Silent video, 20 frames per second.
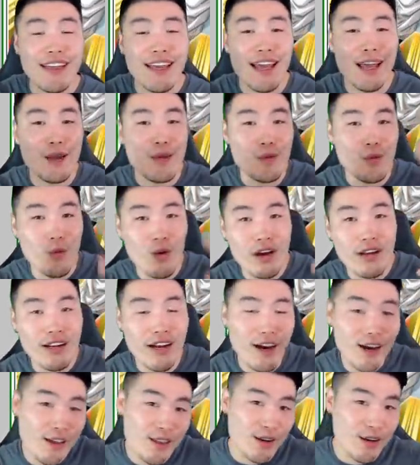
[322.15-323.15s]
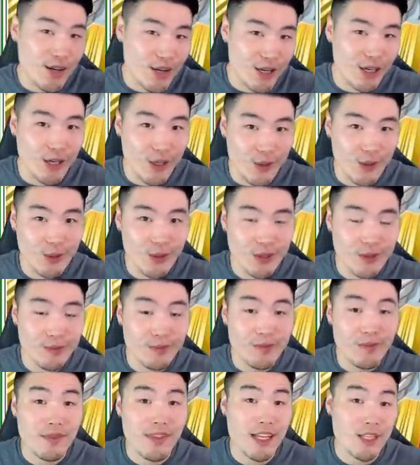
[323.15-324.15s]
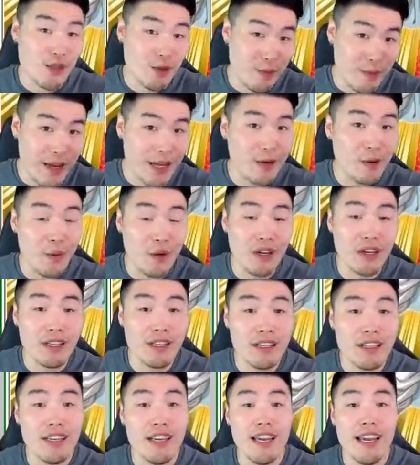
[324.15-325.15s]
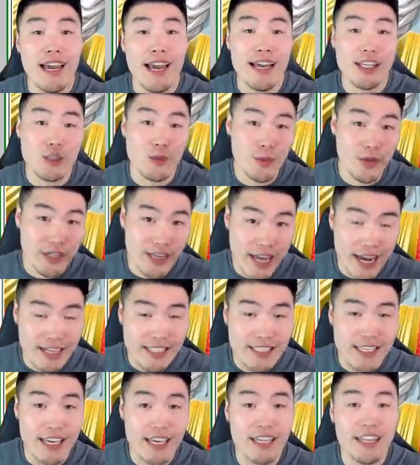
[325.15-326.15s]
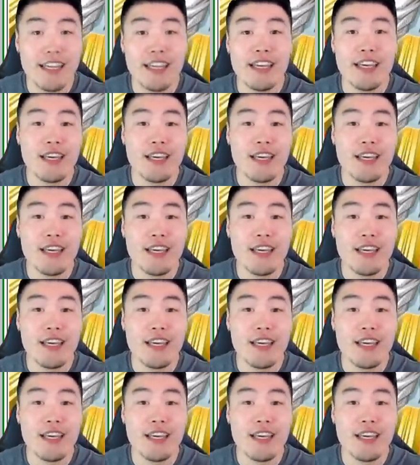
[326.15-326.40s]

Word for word: and one other Hercule, that's your main one, at Super Attack 10,